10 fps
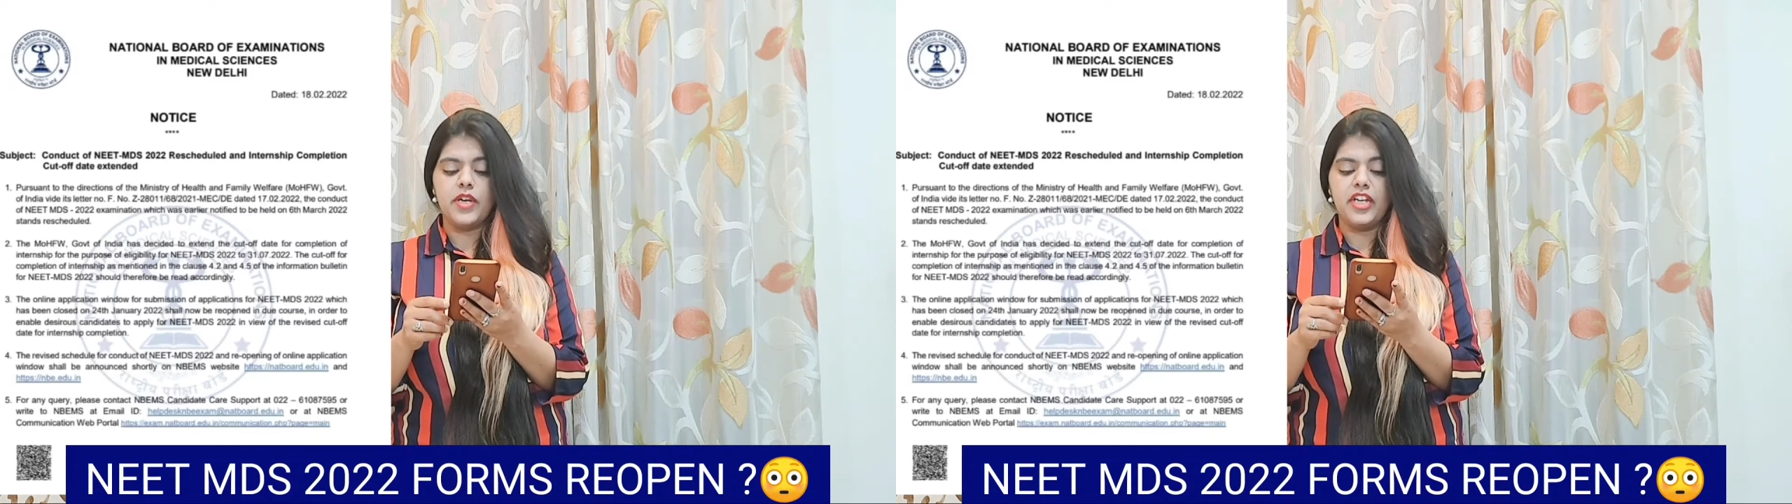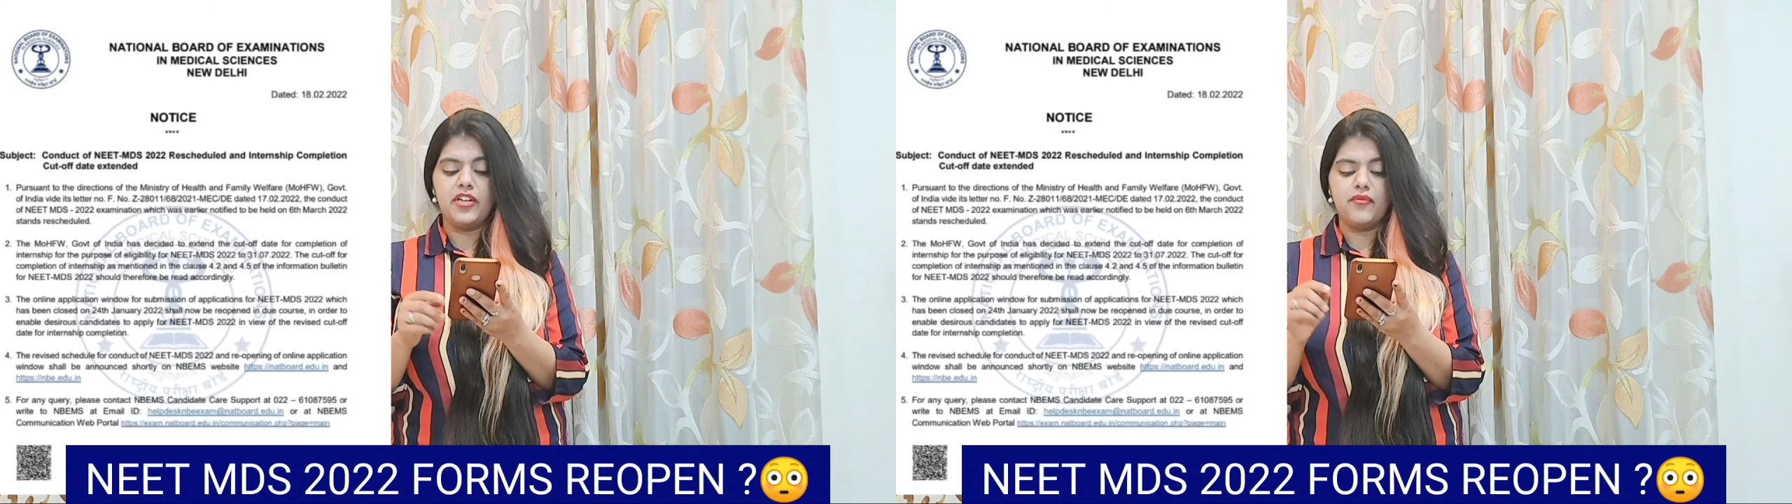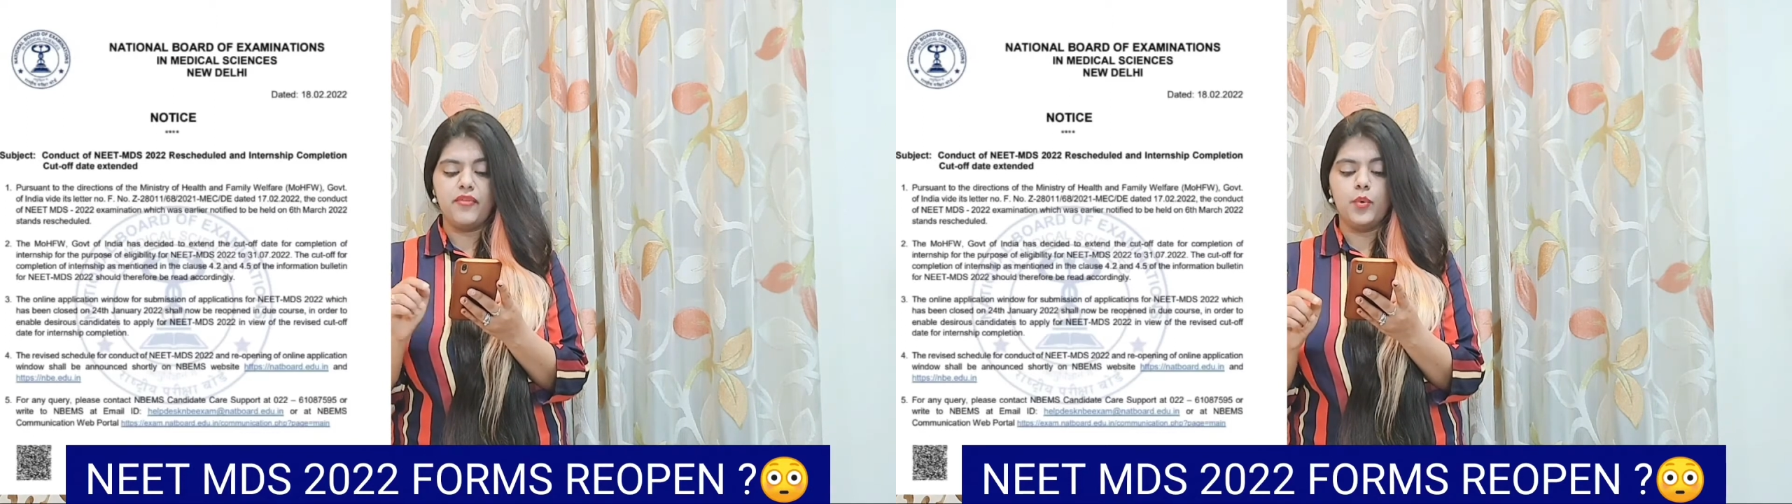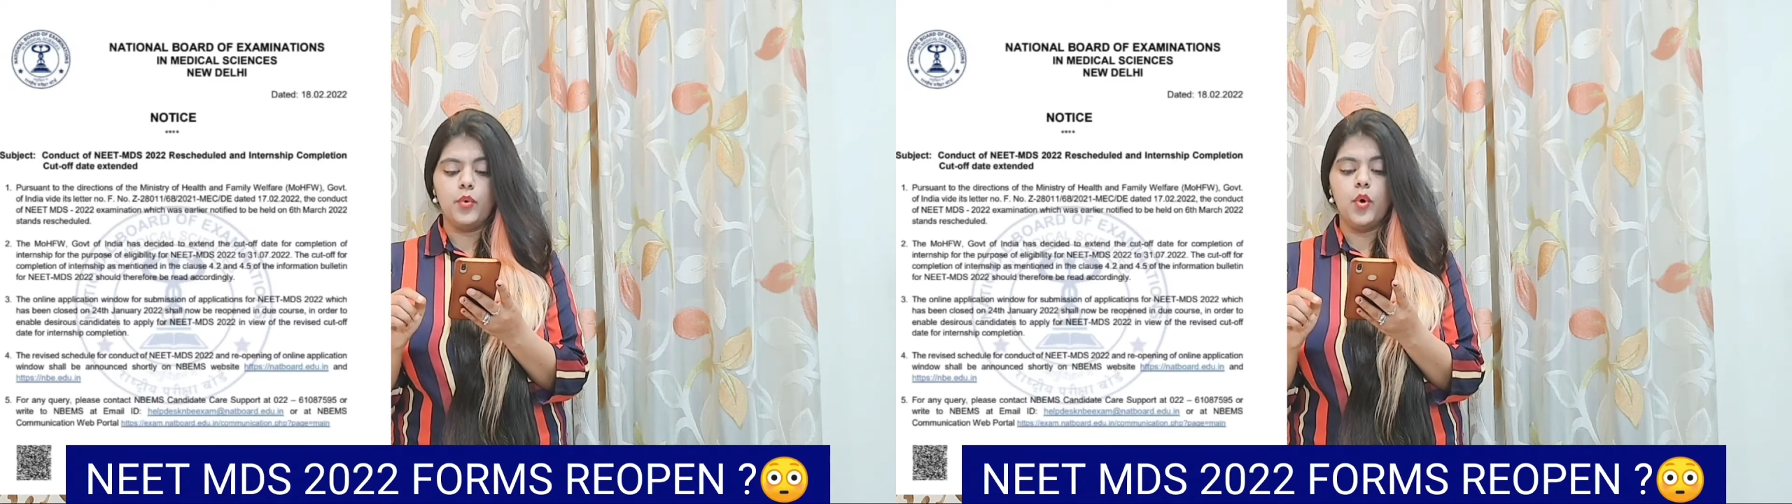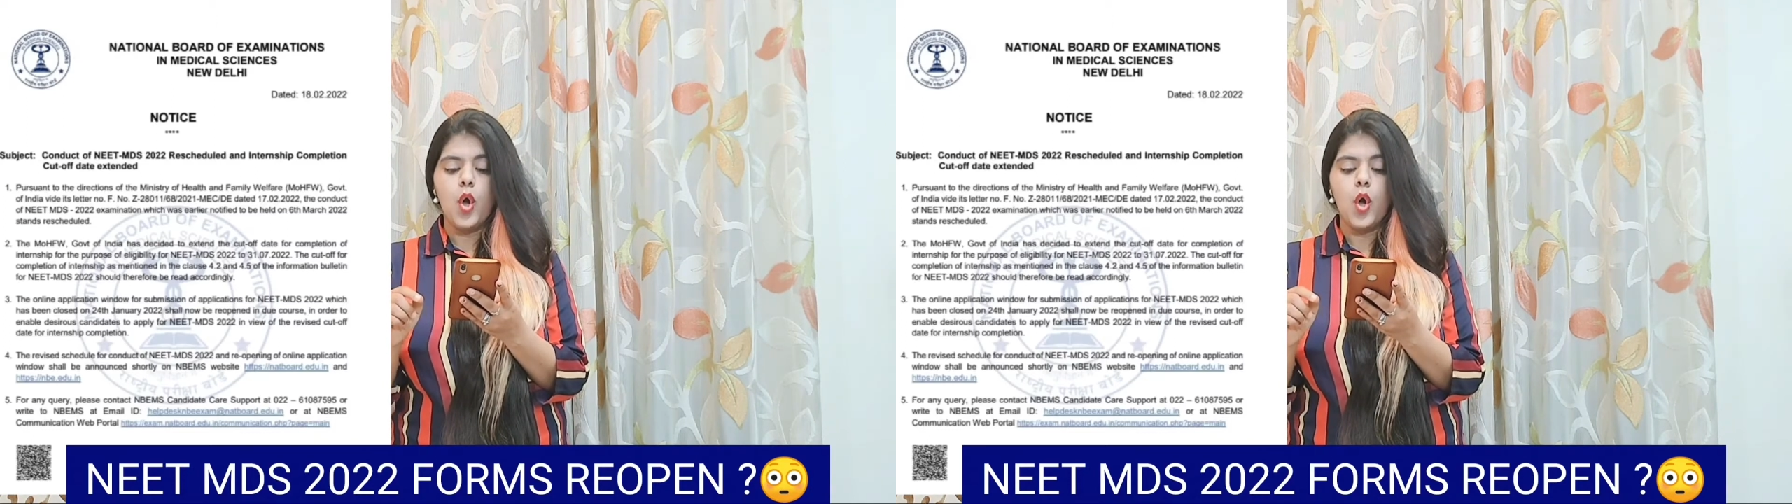in view